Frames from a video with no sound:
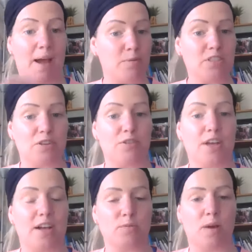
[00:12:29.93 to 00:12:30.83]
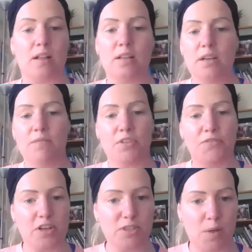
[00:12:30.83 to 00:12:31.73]
I was doing that as well for
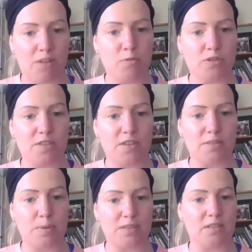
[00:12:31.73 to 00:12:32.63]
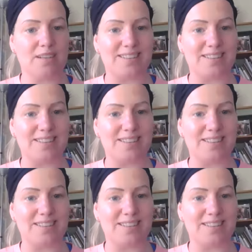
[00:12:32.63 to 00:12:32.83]
the first 12 months in this business,